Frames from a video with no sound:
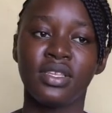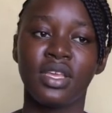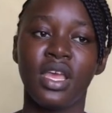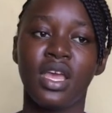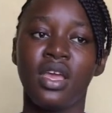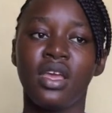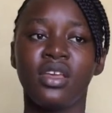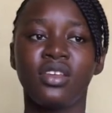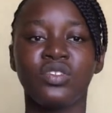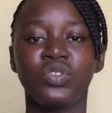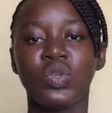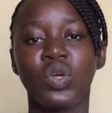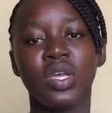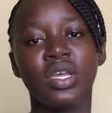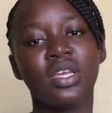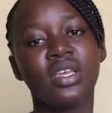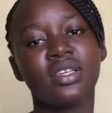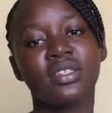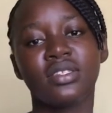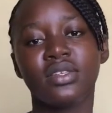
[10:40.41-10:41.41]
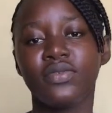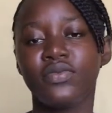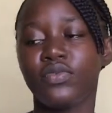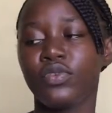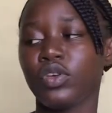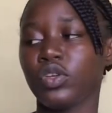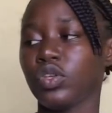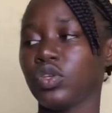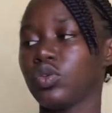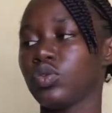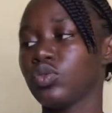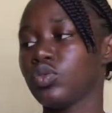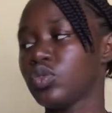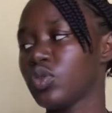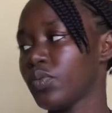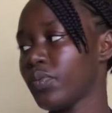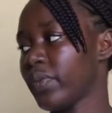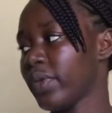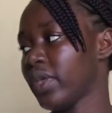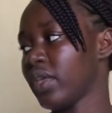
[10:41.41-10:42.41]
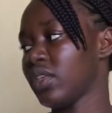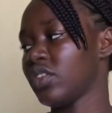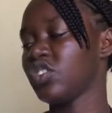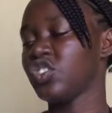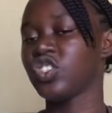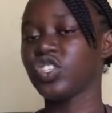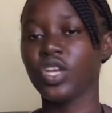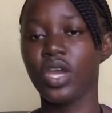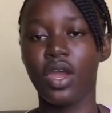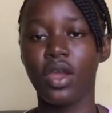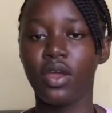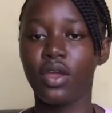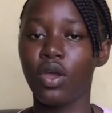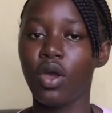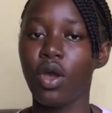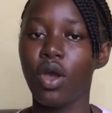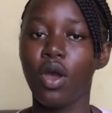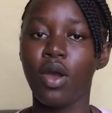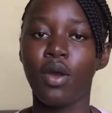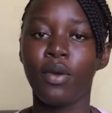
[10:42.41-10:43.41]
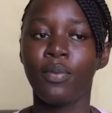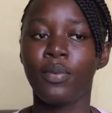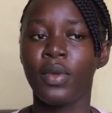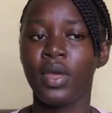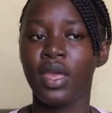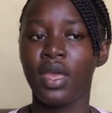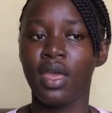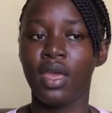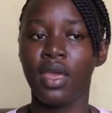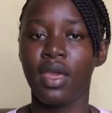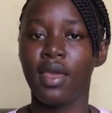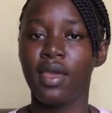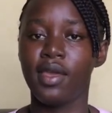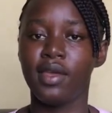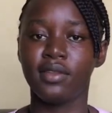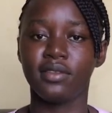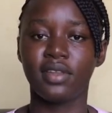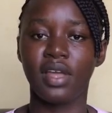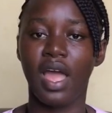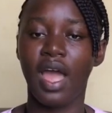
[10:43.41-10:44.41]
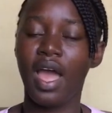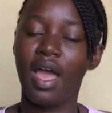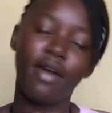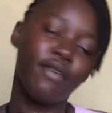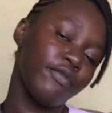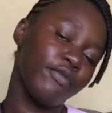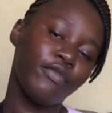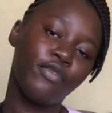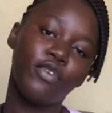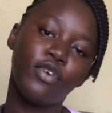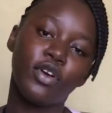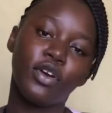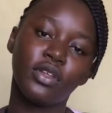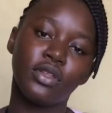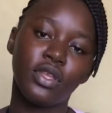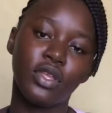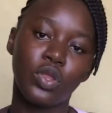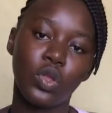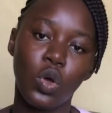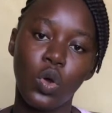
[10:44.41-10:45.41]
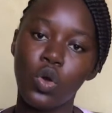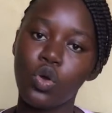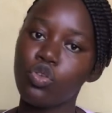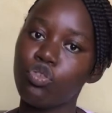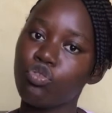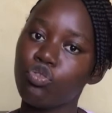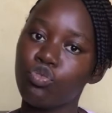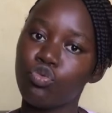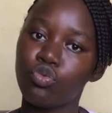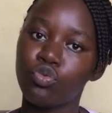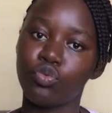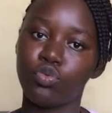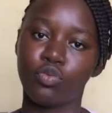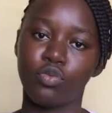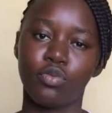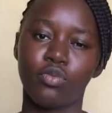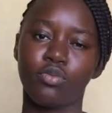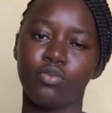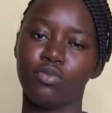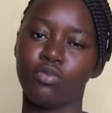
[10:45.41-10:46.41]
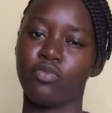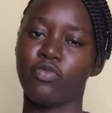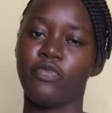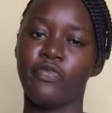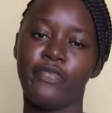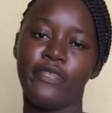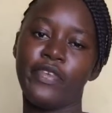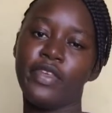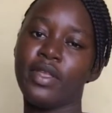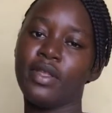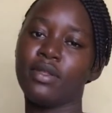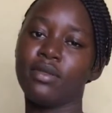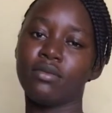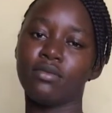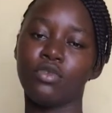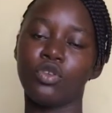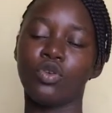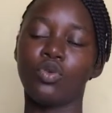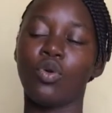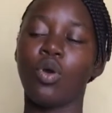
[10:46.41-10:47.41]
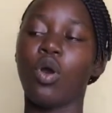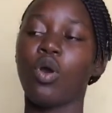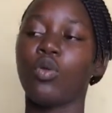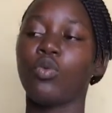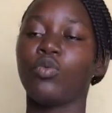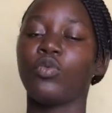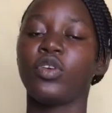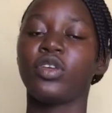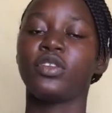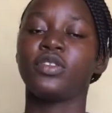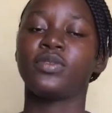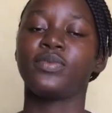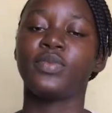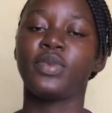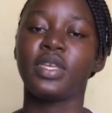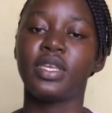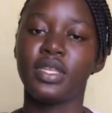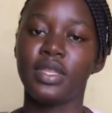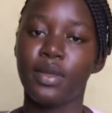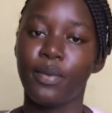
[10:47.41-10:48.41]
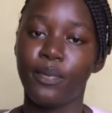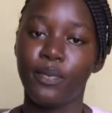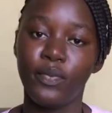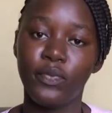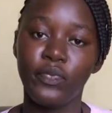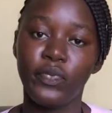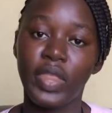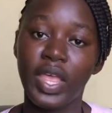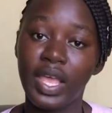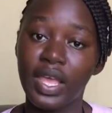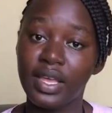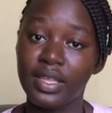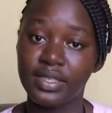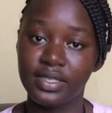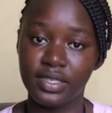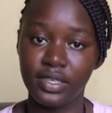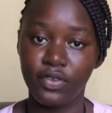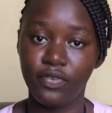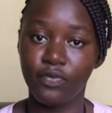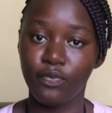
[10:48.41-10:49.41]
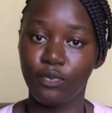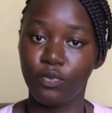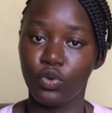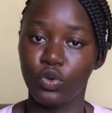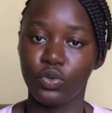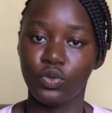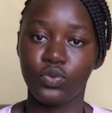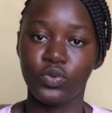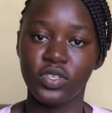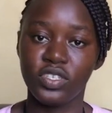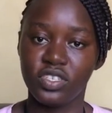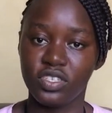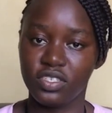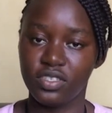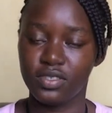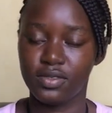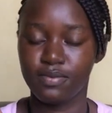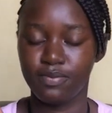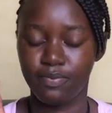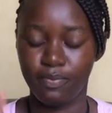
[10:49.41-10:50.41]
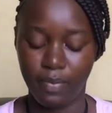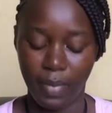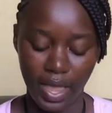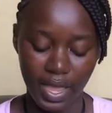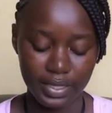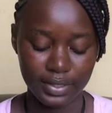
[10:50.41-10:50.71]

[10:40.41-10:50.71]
It's not easy for you to be cheer up and have fun, and all you feel you always be in a negative mood, which is bad.